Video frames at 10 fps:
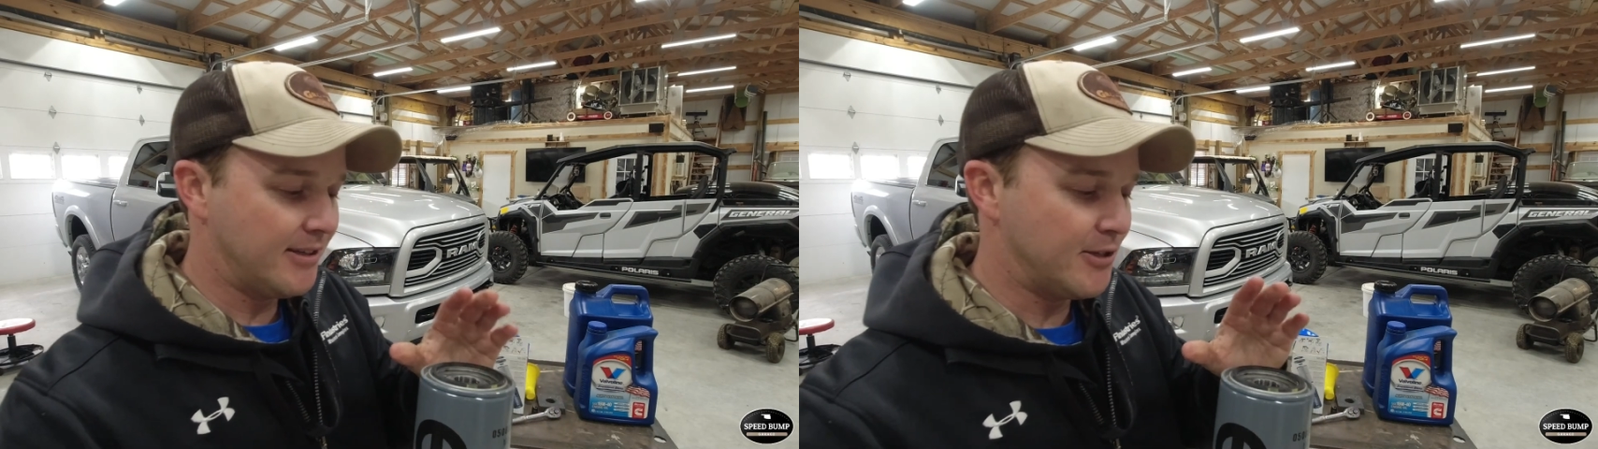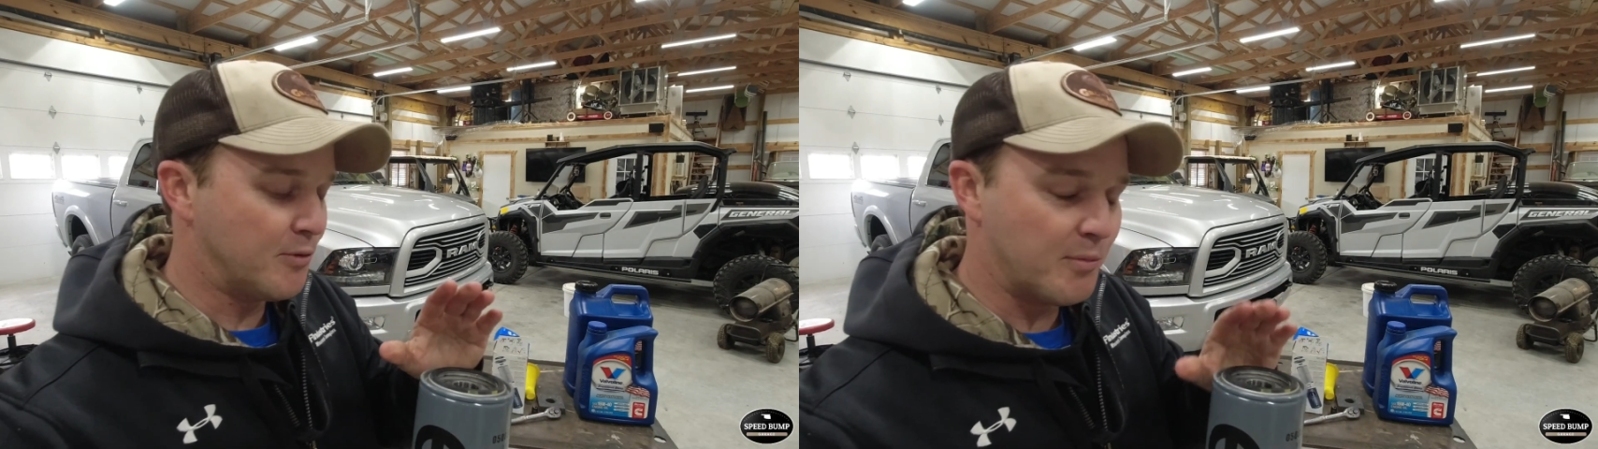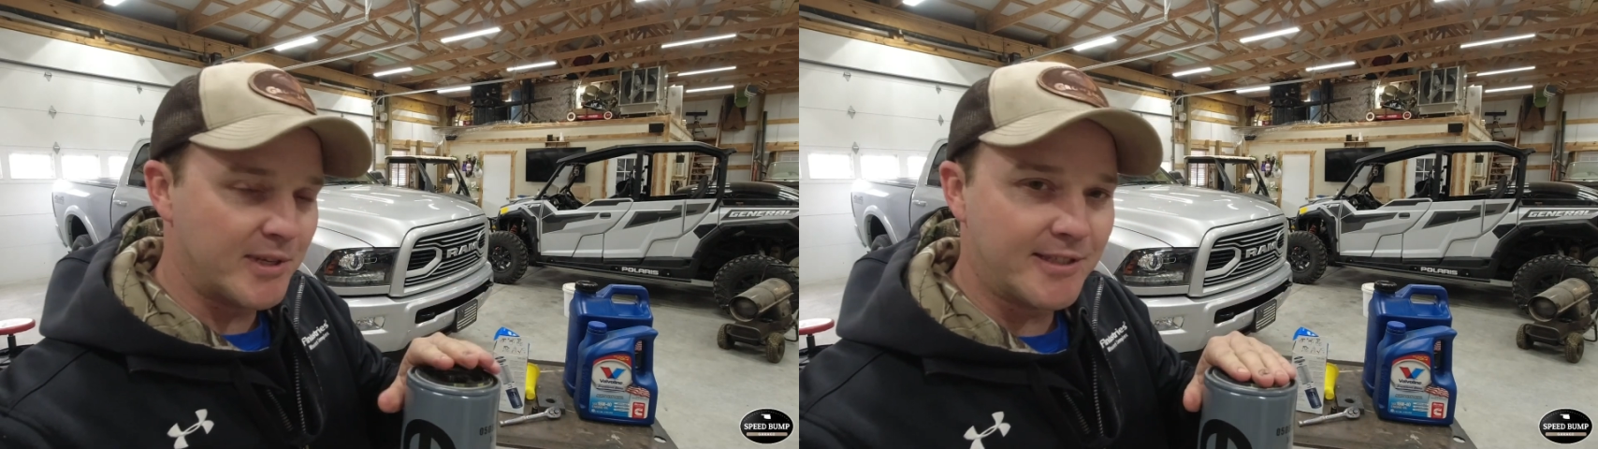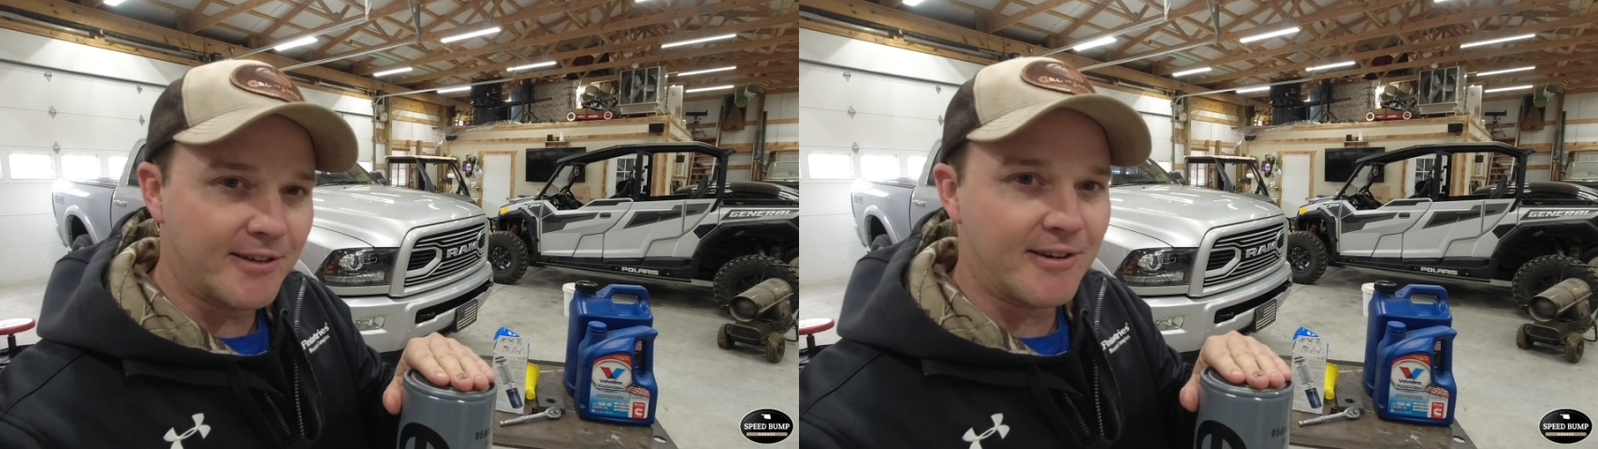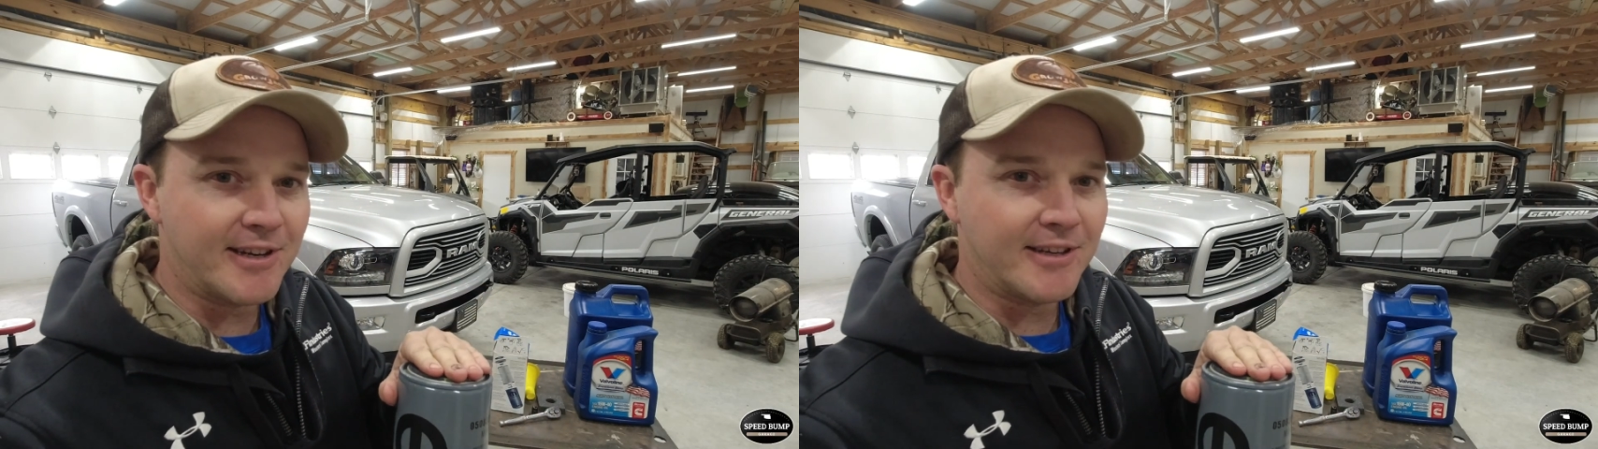You will be
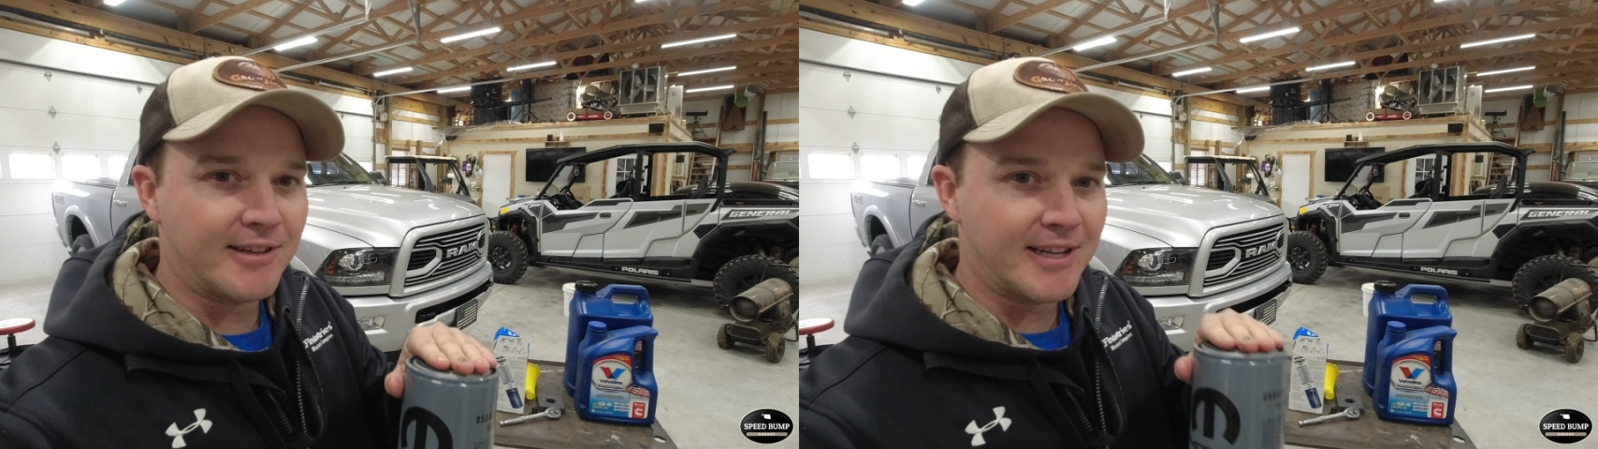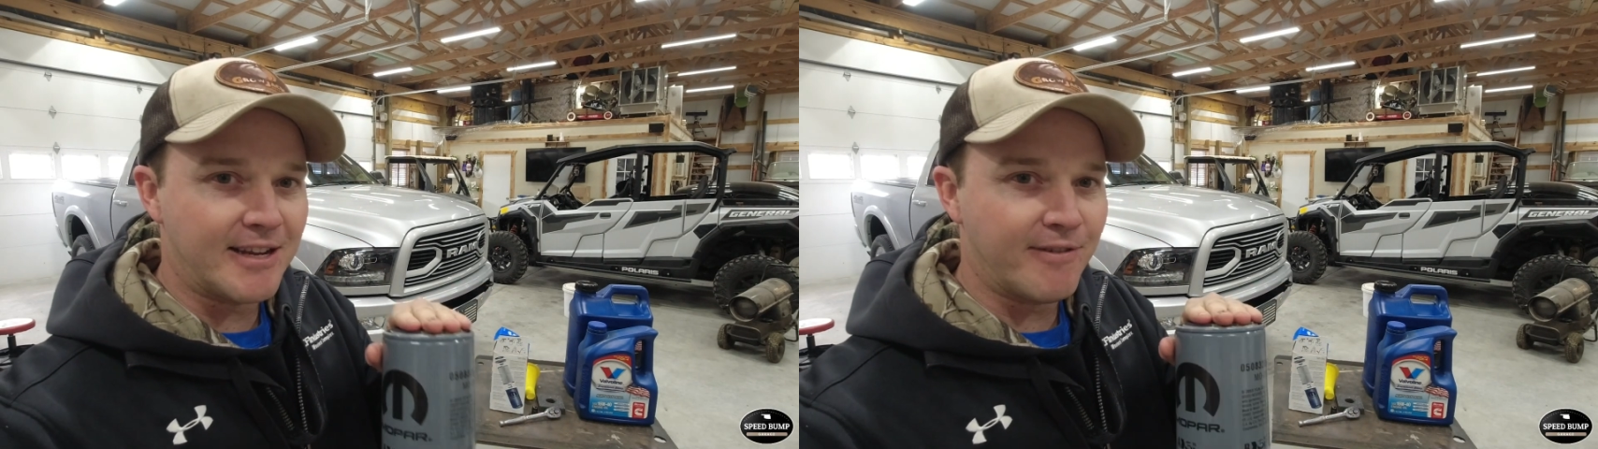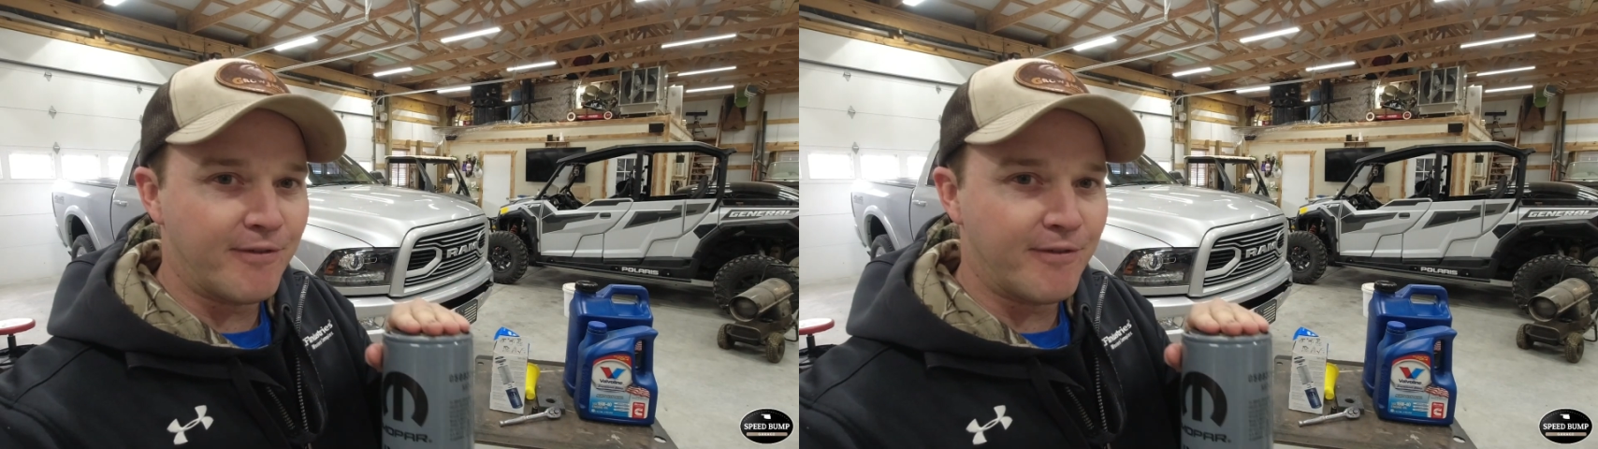starting on a